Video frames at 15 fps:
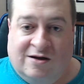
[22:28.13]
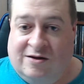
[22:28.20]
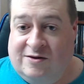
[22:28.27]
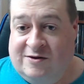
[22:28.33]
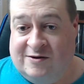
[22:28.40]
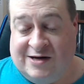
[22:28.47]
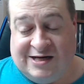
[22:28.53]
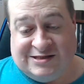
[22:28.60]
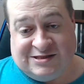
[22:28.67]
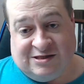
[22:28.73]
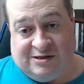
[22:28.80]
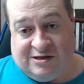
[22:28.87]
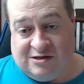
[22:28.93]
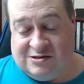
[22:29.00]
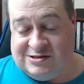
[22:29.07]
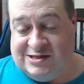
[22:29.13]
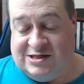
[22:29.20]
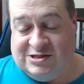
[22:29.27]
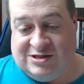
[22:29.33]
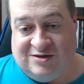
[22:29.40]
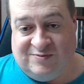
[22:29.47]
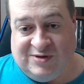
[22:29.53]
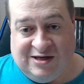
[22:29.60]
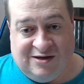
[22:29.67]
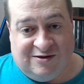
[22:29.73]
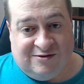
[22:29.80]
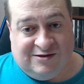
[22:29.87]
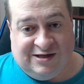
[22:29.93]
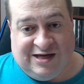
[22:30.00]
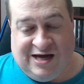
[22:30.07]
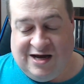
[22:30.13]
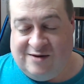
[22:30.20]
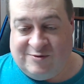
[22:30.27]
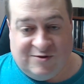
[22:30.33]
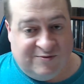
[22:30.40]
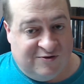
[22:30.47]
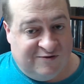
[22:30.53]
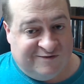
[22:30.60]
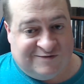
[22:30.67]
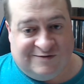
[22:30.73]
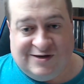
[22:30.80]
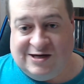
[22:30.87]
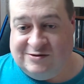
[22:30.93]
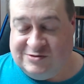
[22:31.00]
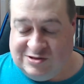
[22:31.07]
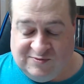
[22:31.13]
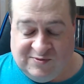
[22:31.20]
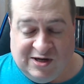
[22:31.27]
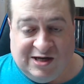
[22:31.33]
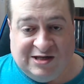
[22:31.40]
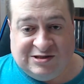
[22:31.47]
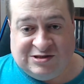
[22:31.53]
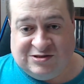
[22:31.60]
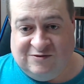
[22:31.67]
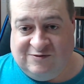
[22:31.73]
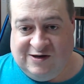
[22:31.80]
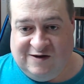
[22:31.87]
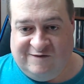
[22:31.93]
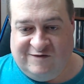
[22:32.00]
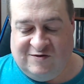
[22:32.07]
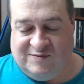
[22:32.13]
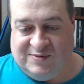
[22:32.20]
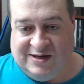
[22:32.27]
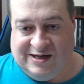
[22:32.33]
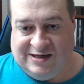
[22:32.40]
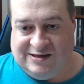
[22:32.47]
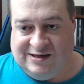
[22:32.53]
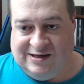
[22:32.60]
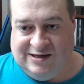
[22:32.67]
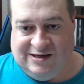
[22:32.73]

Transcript: they're not as clear as they should be, or the camera moves around too much or whatever. But,